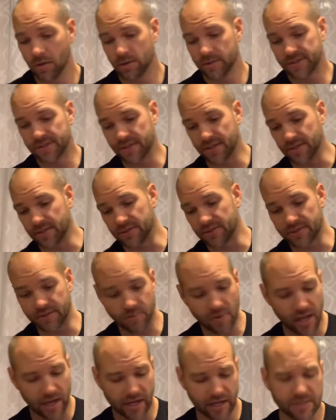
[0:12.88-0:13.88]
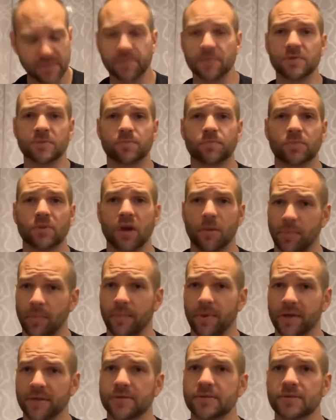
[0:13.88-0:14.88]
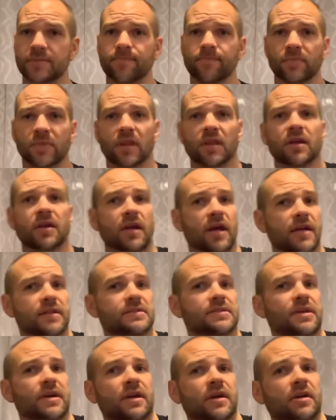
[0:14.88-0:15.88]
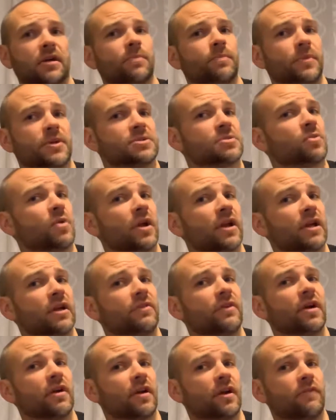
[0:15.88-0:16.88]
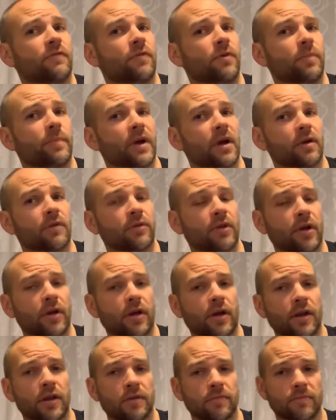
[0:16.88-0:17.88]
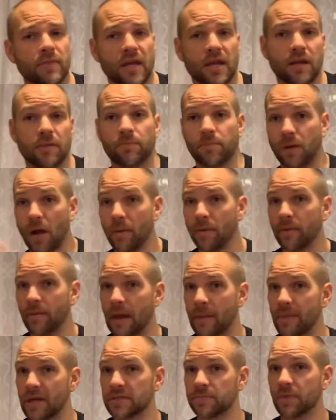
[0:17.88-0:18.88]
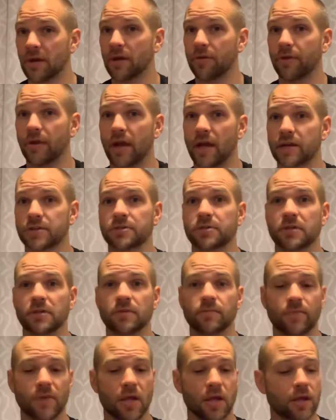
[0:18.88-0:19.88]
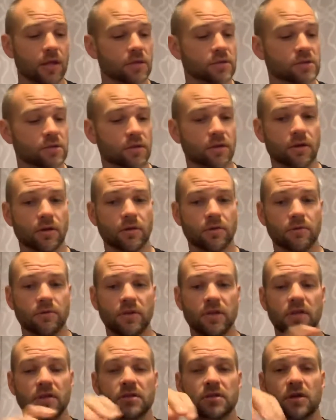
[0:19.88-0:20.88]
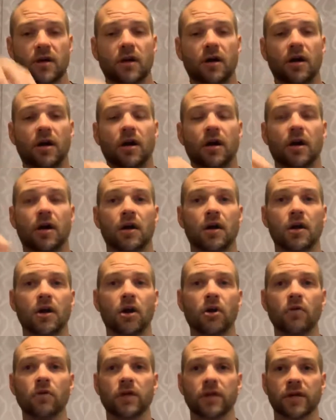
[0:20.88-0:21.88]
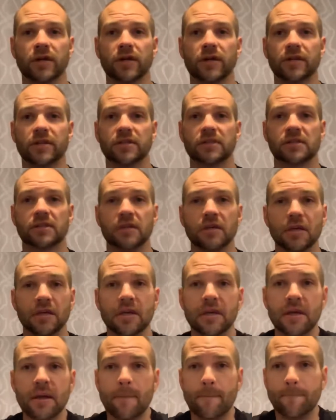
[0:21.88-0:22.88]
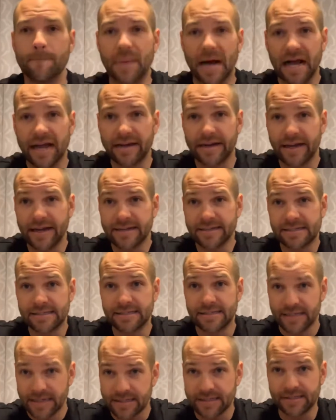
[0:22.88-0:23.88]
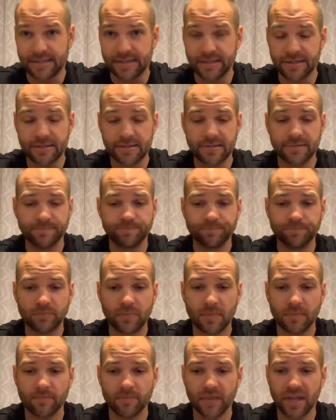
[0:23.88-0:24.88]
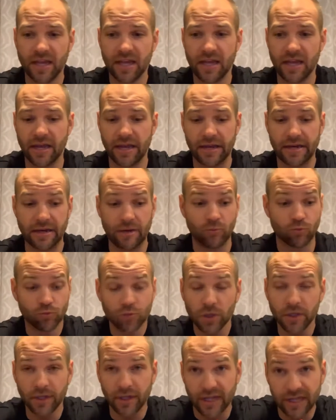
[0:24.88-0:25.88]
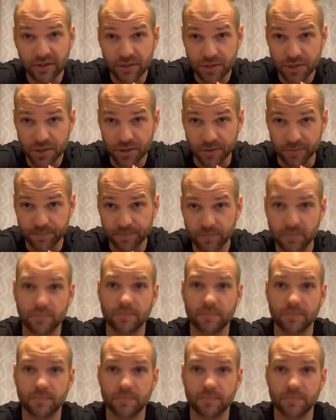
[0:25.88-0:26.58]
since, well, I guess it's been a couple months. Got a couple months running in there and a full marathon on it, and probably my best marathon actually. So these are Hoka's Bondi 6s, and I really like the shoe.